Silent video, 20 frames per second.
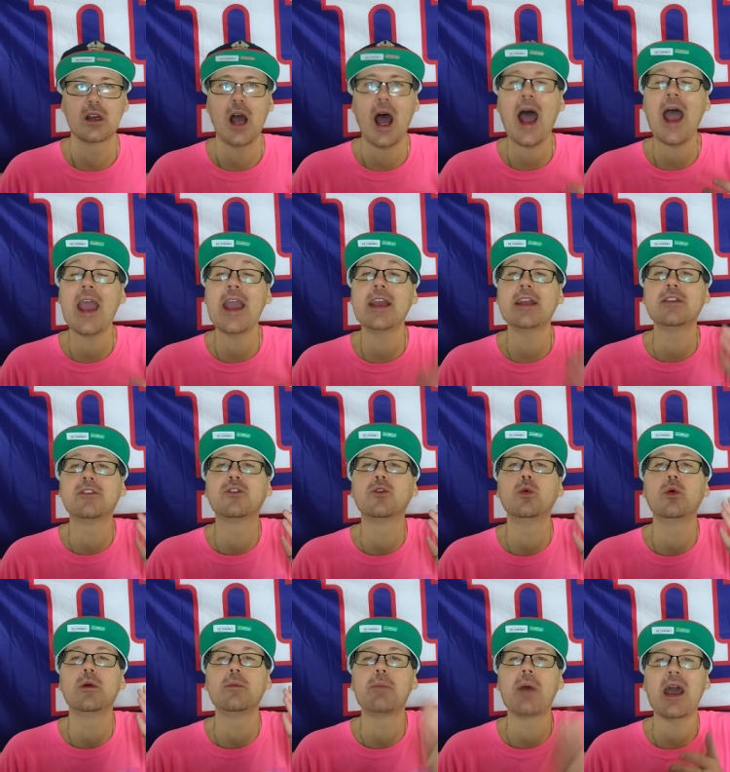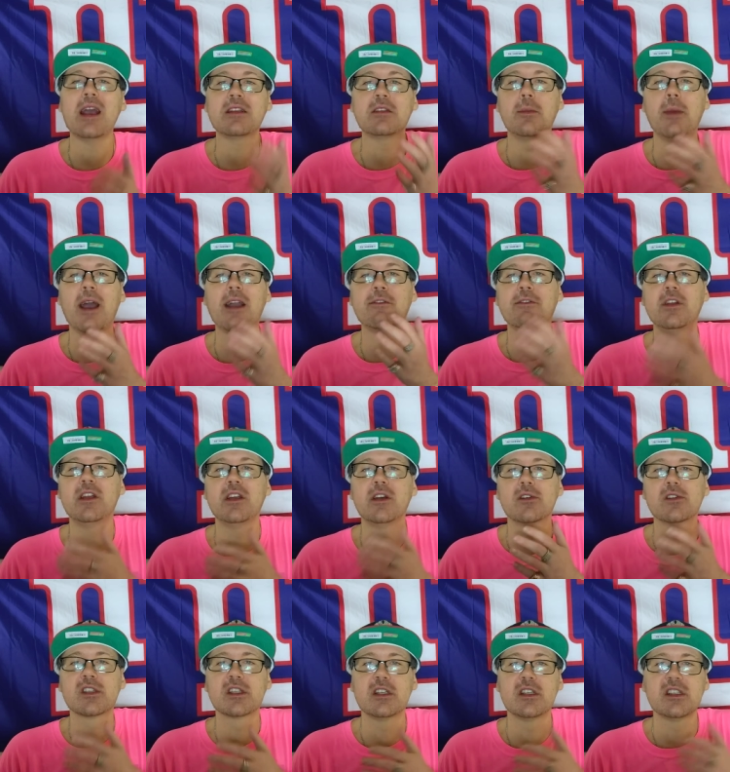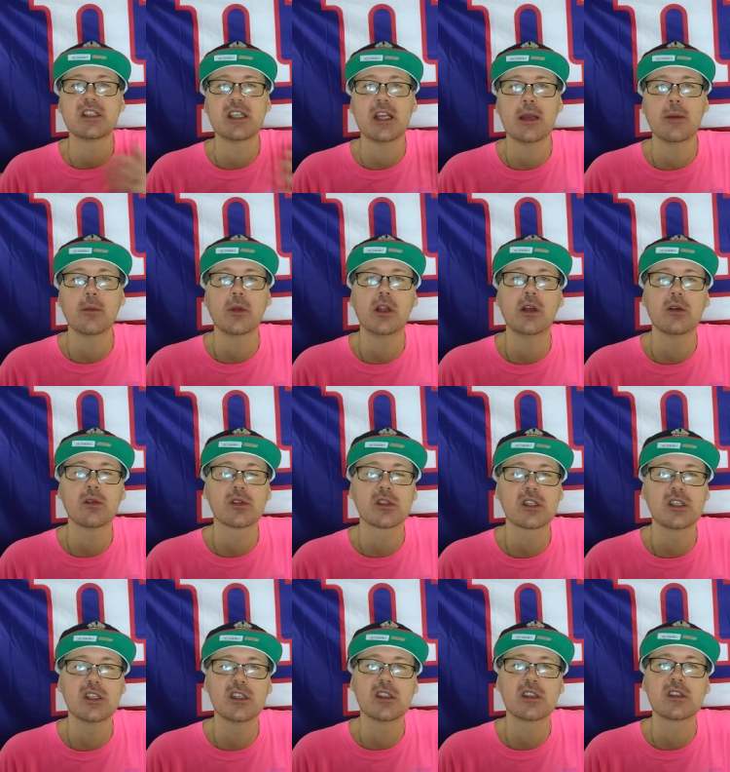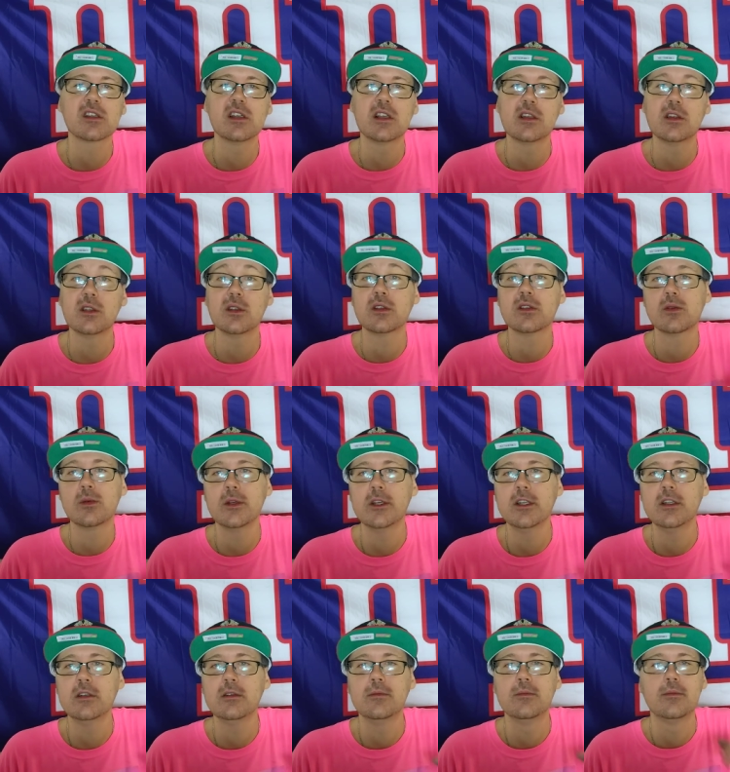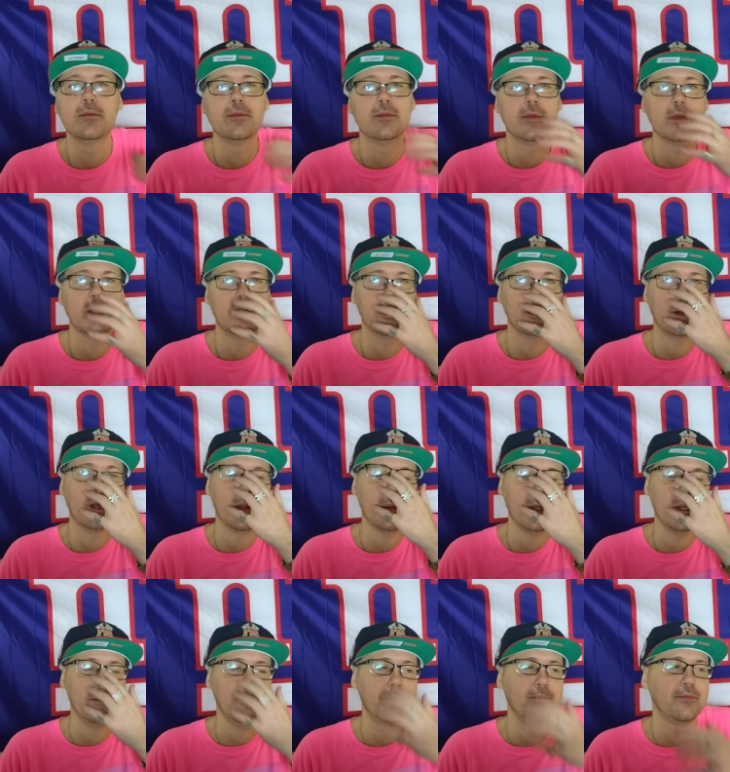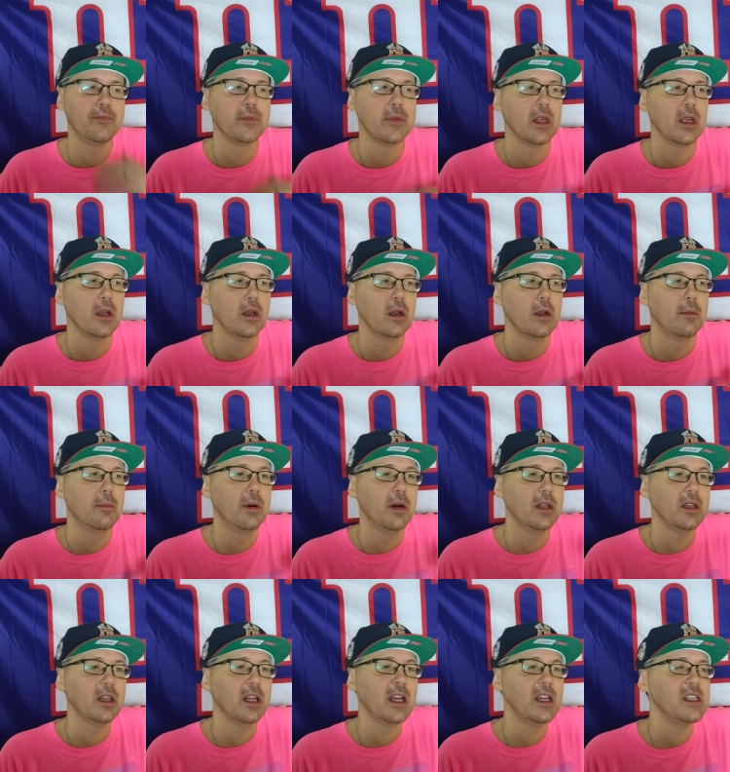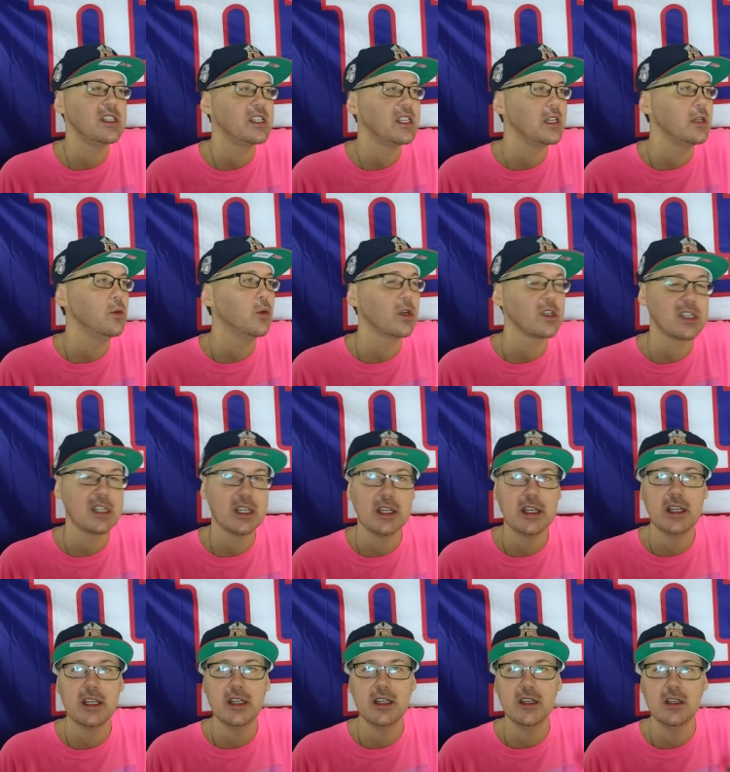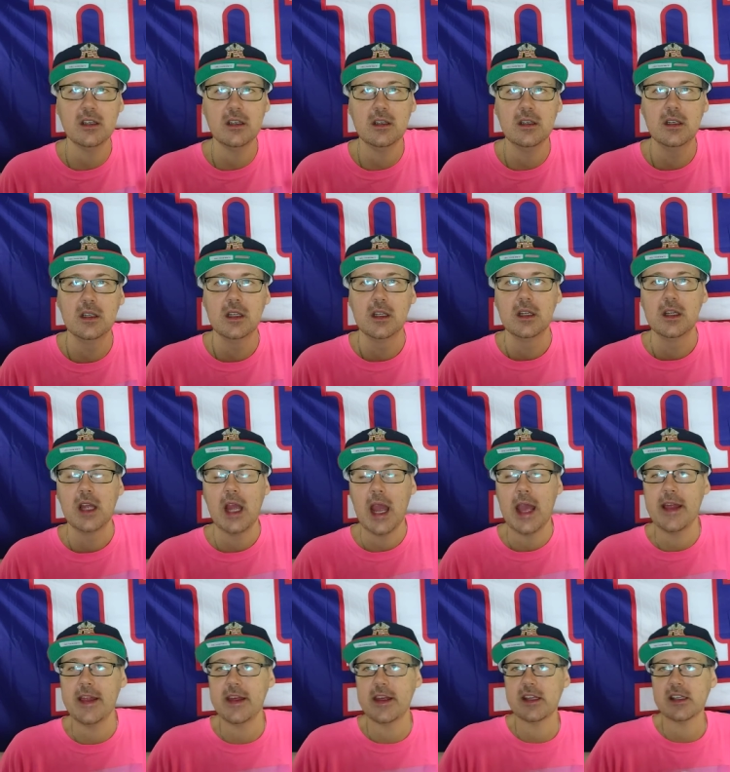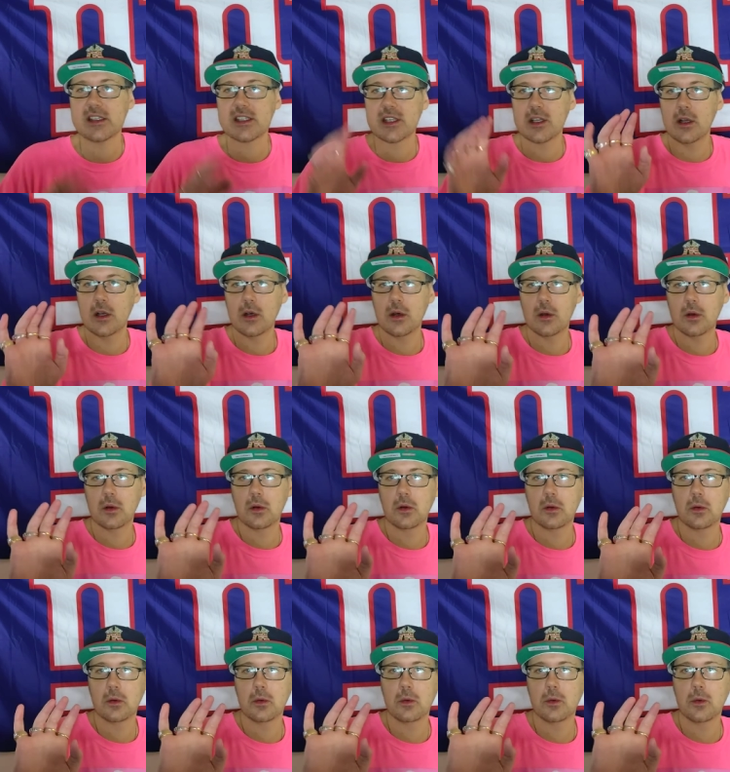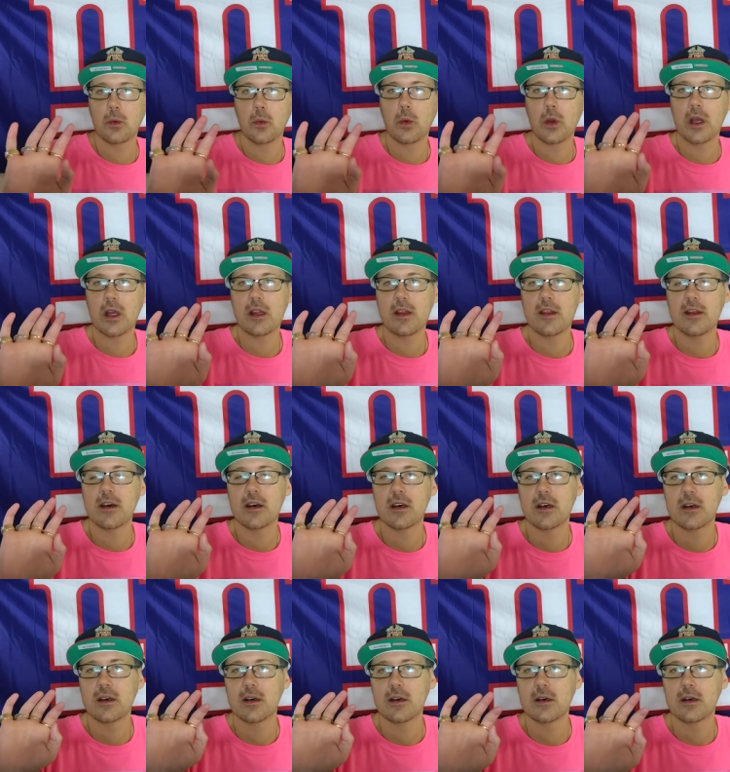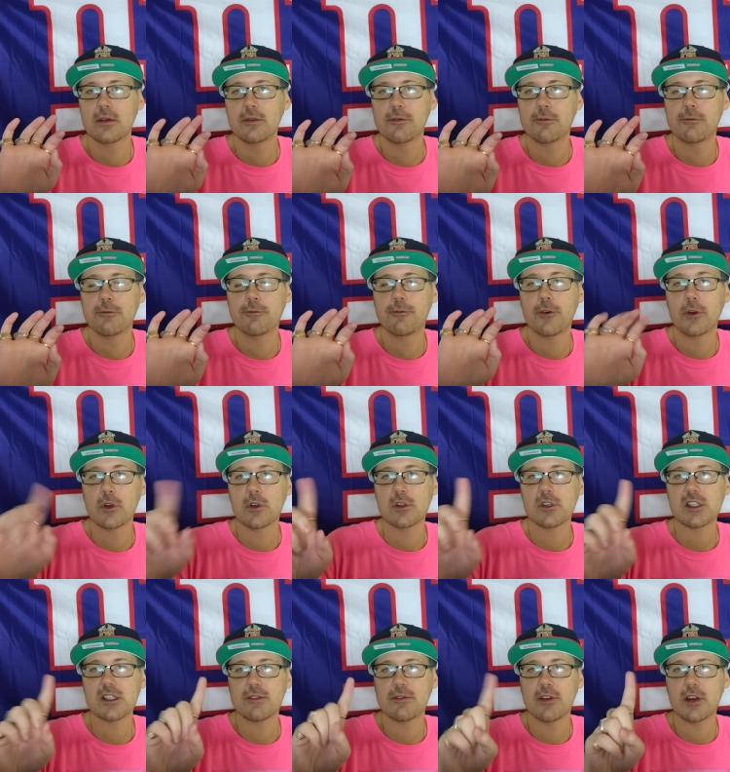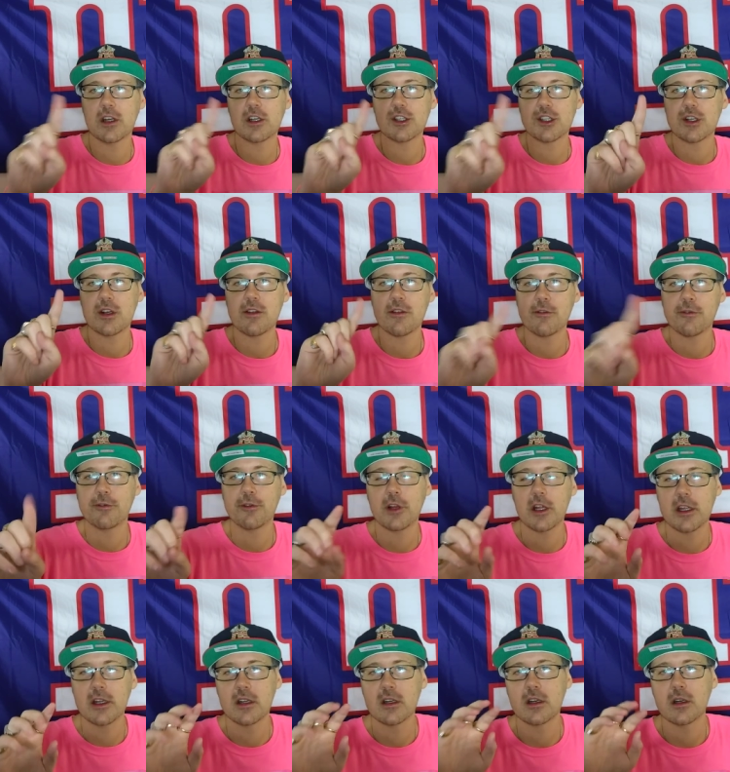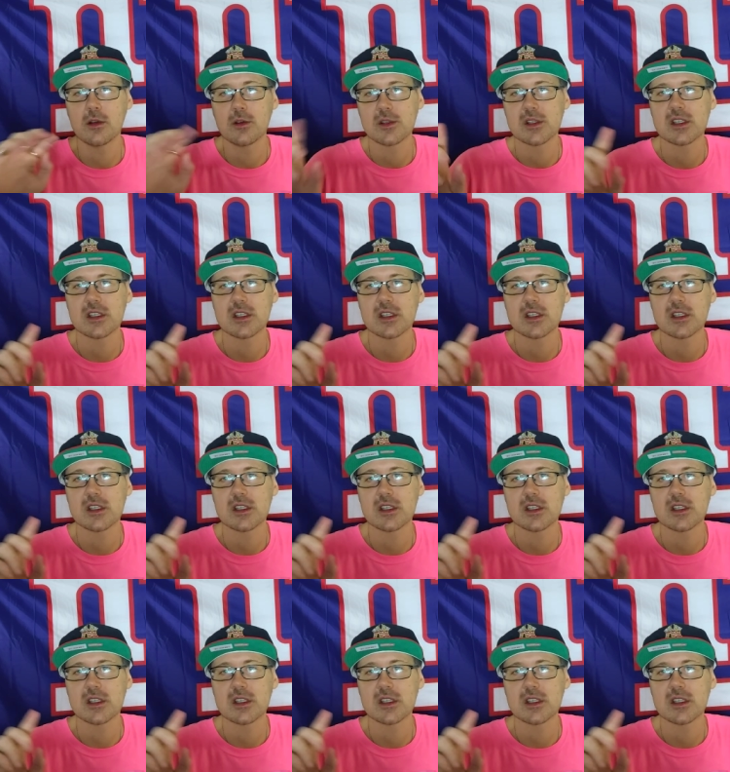I hate doing back-to-back videos in the same clothes because it looks weird. You know what I mean? But Lacey wasn't here. And then so when the first version of the Flair